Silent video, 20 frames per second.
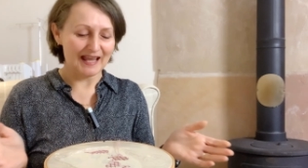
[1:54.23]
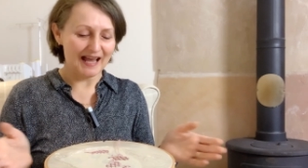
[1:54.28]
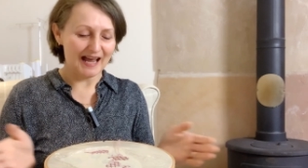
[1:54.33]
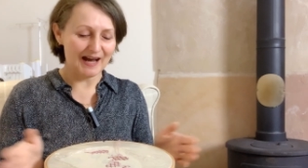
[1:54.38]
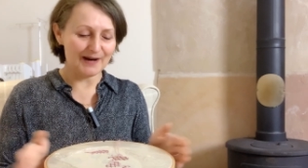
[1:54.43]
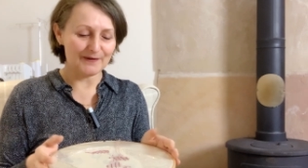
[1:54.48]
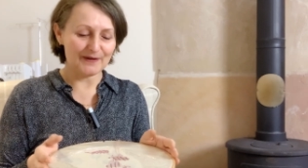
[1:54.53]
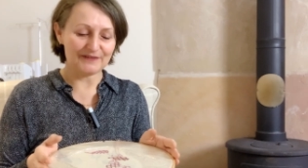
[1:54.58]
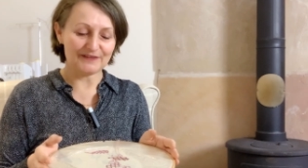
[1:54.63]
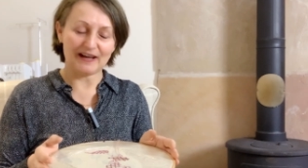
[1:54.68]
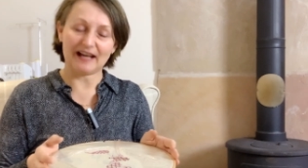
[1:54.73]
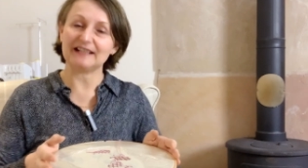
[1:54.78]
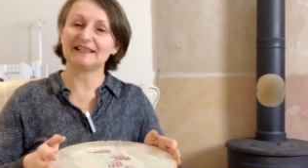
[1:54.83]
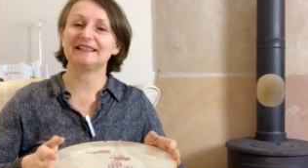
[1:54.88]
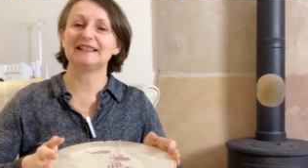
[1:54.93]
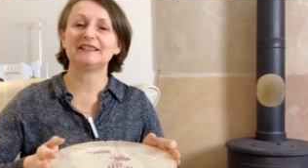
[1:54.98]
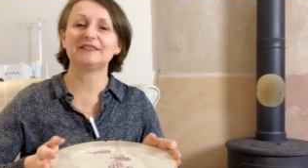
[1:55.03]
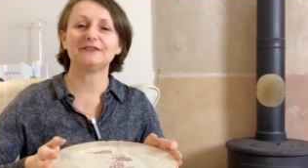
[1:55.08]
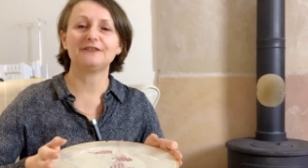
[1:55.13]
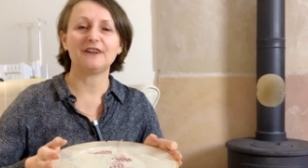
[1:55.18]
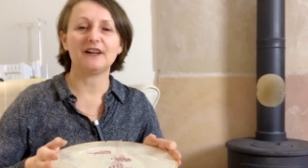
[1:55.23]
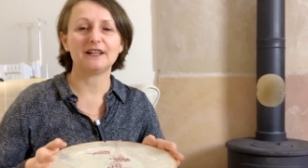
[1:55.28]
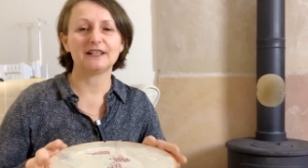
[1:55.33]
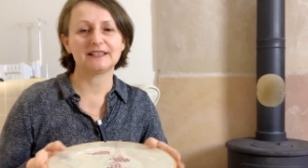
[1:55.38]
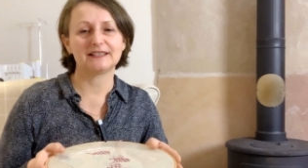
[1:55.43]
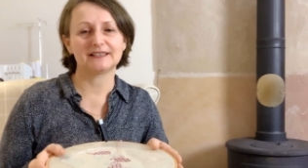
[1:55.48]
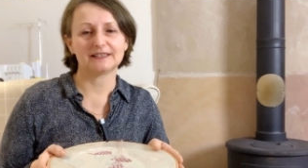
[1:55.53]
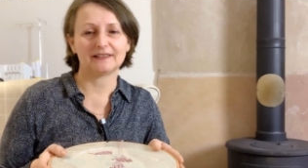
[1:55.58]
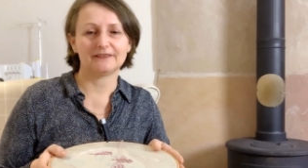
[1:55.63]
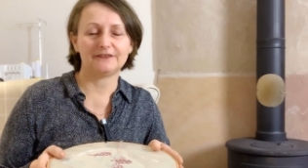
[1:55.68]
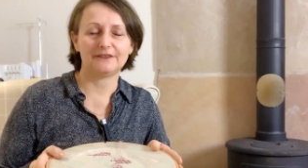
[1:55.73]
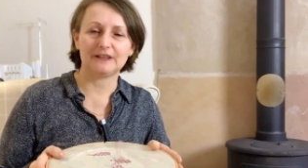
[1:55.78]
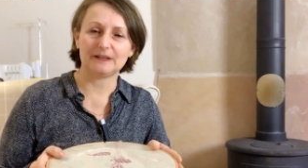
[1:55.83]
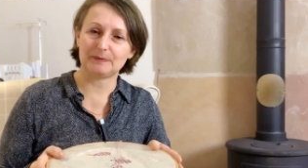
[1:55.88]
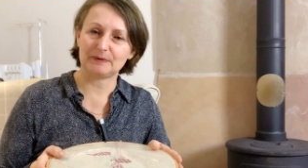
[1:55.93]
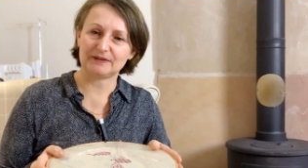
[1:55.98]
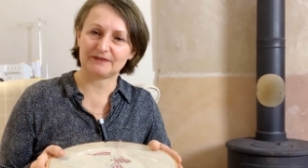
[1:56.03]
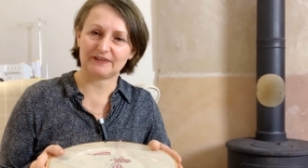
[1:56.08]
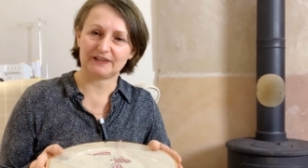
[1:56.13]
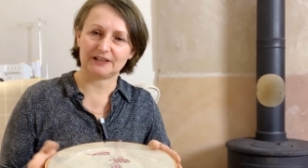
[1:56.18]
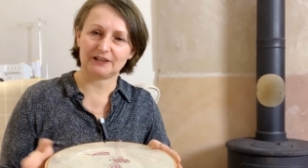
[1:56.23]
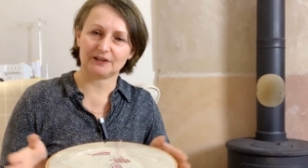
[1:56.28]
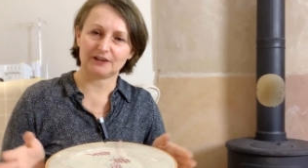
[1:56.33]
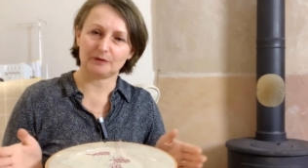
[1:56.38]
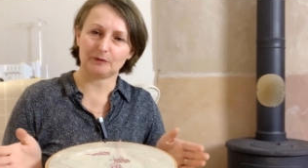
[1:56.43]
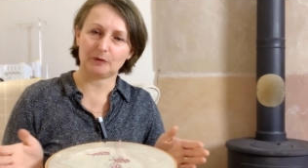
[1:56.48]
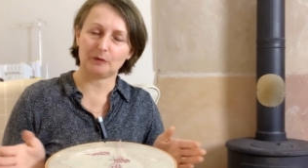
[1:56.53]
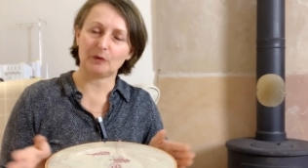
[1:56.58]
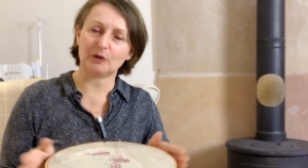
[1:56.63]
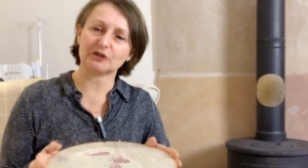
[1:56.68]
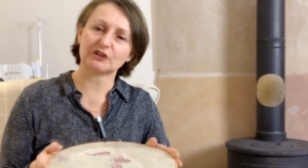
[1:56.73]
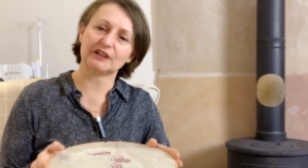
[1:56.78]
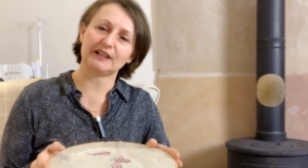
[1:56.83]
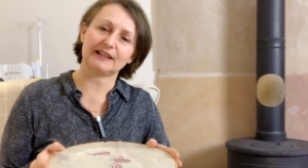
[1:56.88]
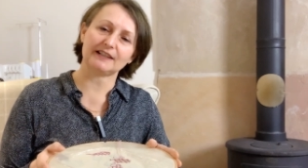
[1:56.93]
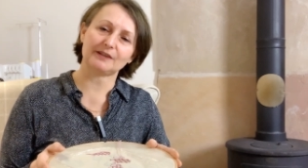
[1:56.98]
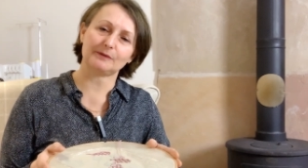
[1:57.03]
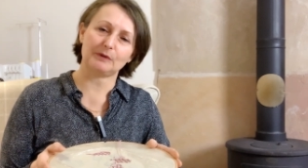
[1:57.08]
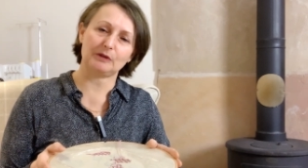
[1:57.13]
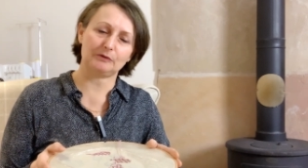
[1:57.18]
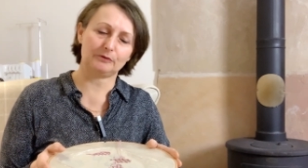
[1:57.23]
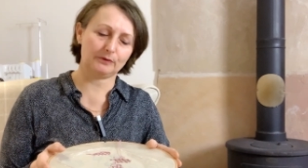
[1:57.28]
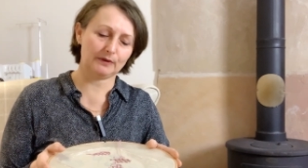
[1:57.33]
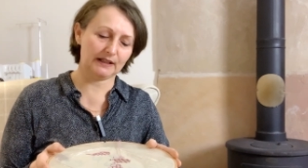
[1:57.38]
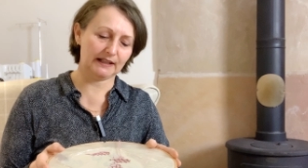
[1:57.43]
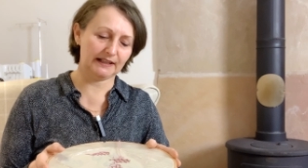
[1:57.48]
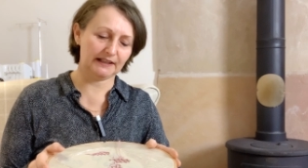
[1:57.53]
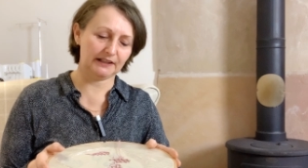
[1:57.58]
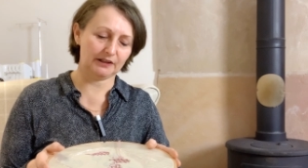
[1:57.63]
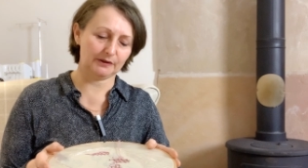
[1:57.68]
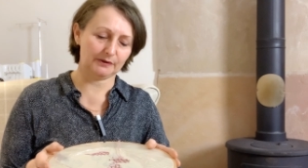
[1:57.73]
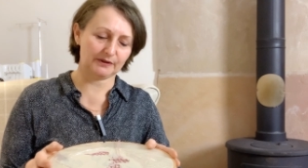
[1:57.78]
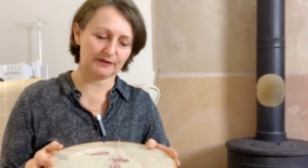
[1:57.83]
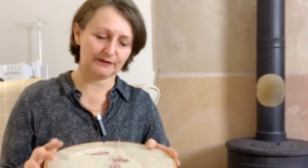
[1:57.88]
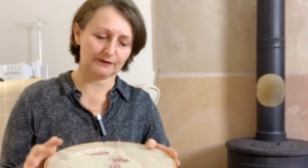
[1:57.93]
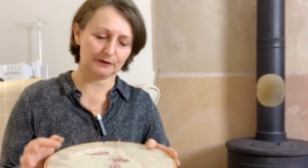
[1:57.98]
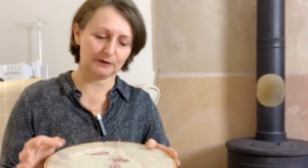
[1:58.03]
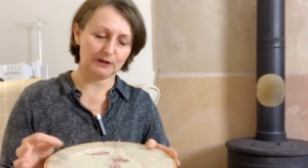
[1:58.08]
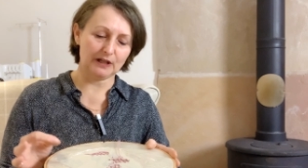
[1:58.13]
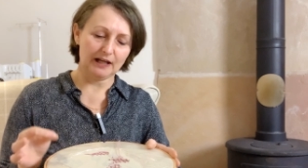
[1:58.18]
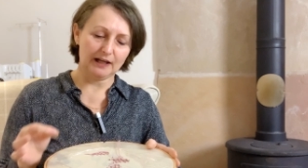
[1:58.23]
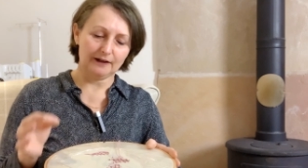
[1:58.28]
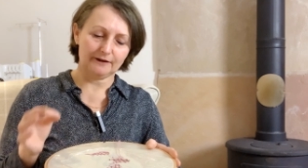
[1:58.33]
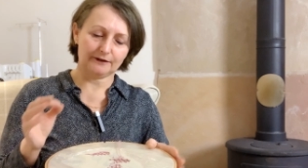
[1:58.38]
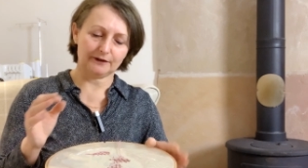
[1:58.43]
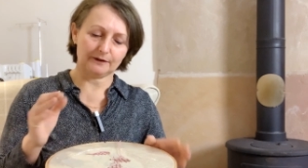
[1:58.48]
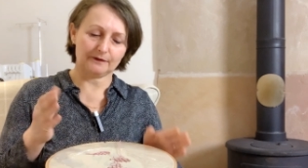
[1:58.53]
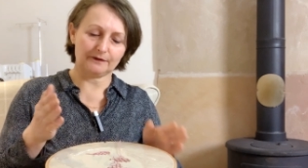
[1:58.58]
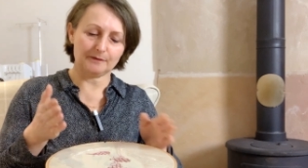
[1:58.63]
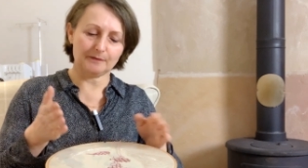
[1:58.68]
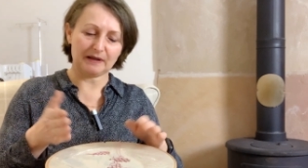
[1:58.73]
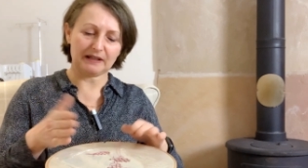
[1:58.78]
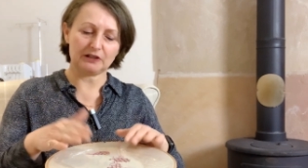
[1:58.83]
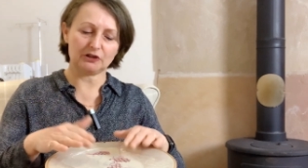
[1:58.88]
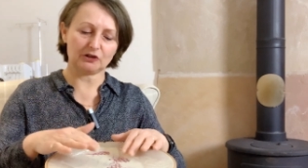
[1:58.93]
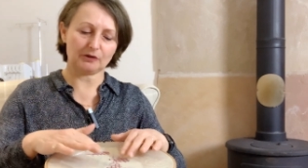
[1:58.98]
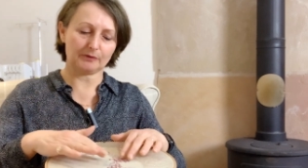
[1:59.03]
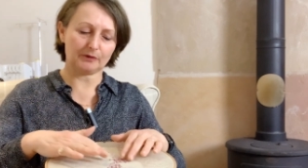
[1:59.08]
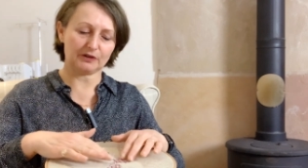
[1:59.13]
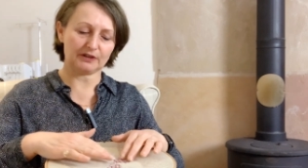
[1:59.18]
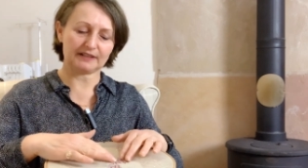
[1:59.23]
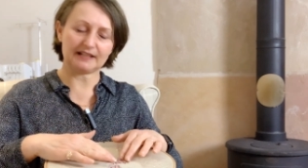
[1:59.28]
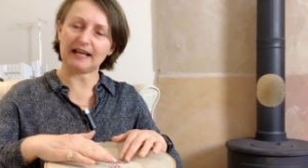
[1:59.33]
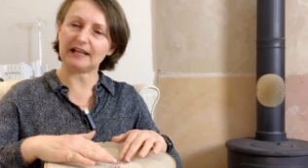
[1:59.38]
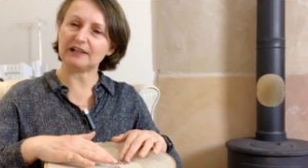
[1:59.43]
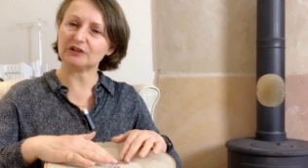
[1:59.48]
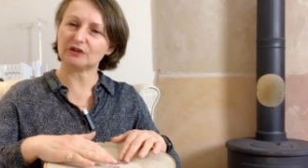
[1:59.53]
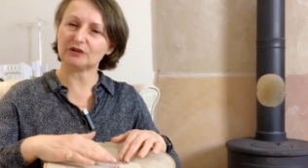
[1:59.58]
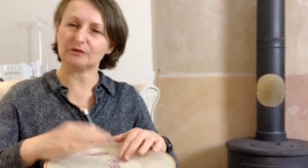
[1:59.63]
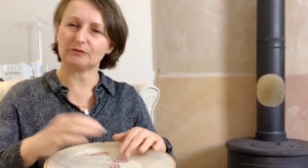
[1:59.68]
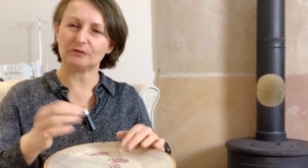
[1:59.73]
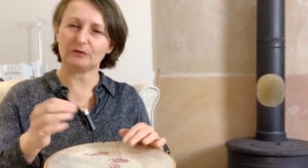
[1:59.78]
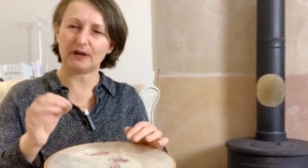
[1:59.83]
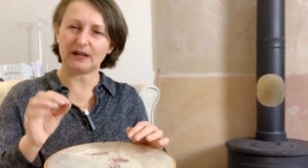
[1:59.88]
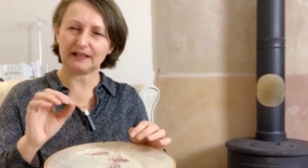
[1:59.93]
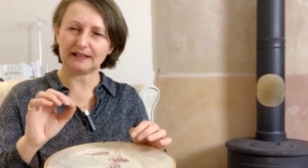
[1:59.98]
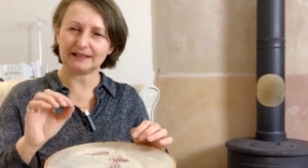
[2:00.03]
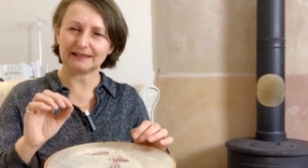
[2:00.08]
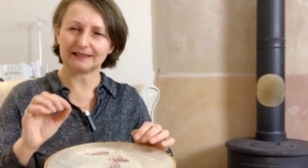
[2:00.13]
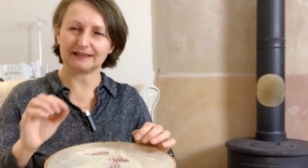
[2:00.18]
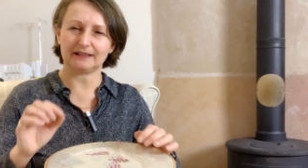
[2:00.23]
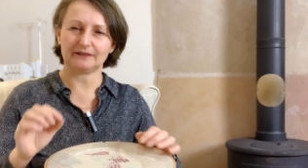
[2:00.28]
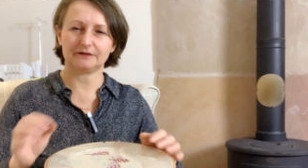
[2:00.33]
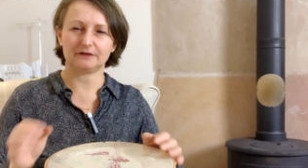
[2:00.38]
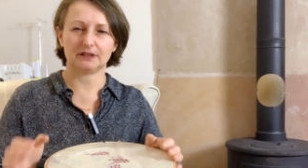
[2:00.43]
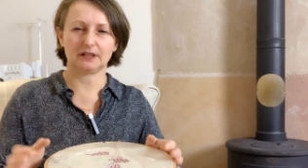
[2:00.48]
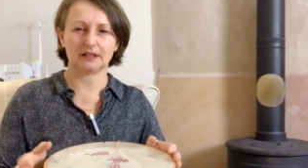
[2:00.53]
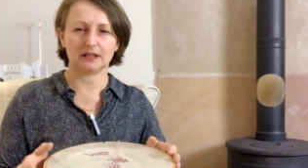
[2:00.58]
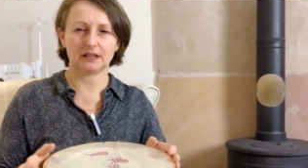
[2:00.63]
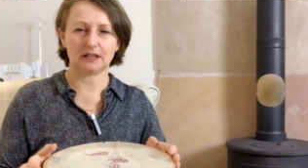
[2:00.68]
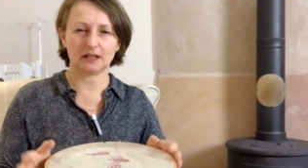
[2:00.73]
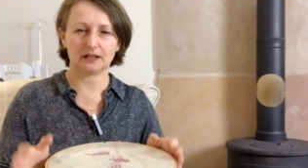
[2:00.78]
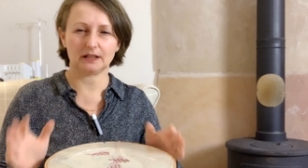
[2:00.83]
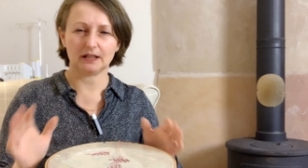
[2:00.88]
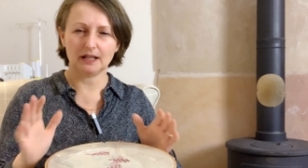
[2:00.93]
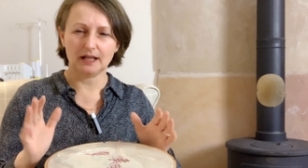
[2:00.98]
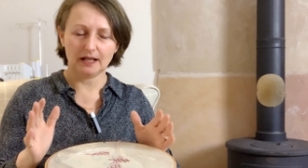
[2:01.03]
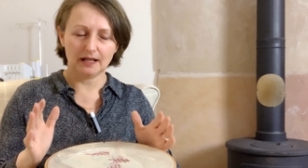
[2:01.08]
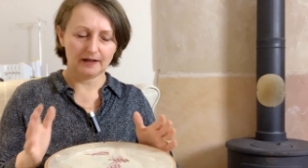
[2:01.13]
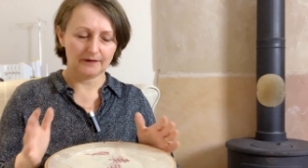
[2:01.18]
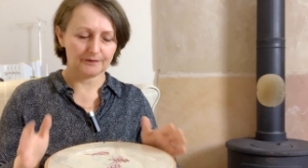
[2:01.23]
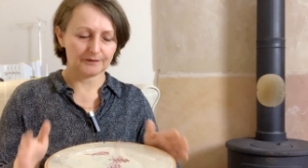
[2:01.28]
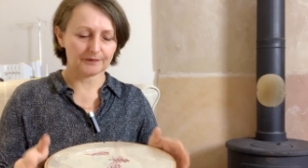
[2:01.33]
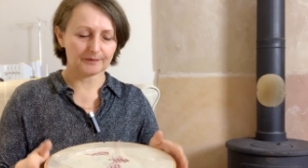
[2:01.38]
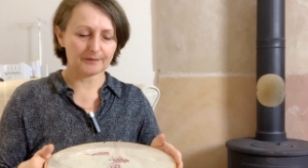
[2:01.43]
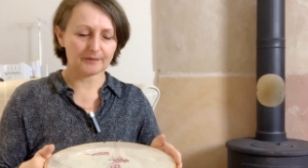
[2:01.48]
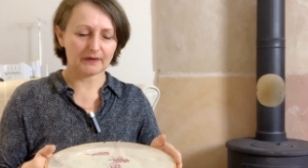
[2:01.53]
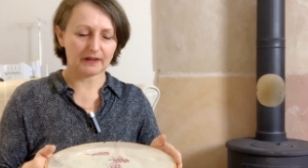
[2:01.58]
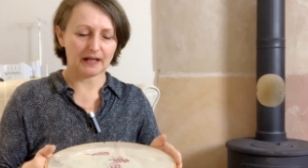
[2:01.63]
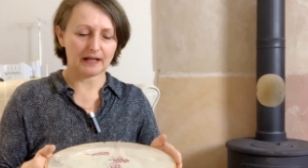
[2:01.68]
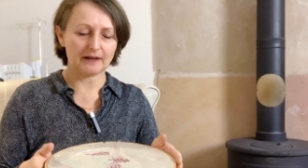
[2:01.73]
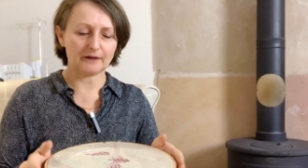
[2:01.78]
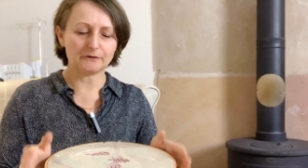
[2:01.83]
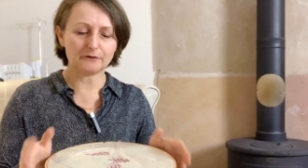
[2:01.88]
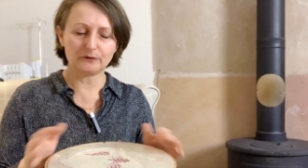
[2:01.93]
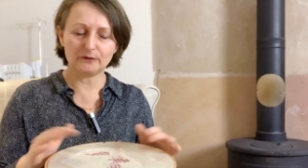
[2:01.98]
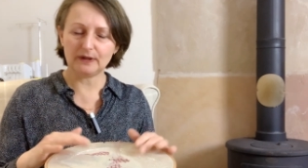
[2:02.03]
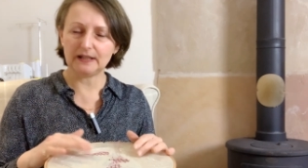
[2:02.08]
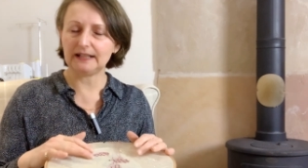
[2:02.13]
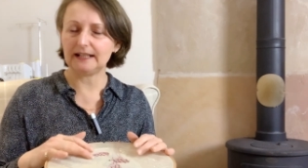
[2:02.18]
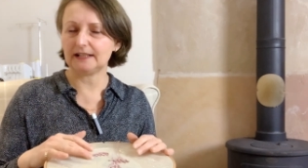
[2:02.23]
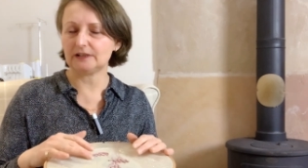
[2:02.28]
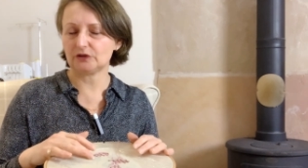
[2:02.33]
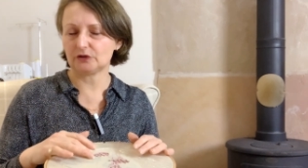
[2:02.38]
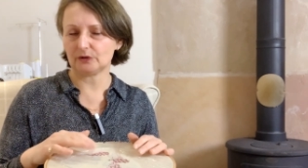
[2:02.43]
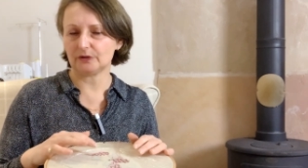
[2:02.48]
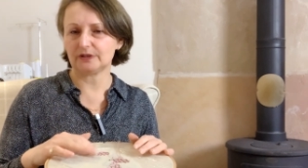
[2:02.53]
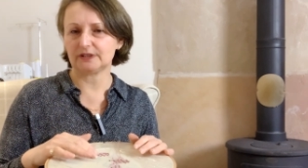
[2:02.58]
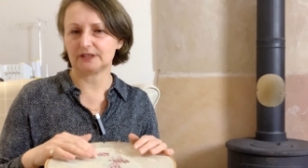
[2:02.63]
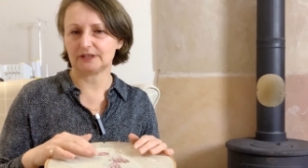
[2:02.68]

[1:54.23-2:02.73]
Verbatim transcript: However, I did find Phillipa's video that we watched last week really useful for, for making sure I've got the tension right and everything. And and I've really enjoyed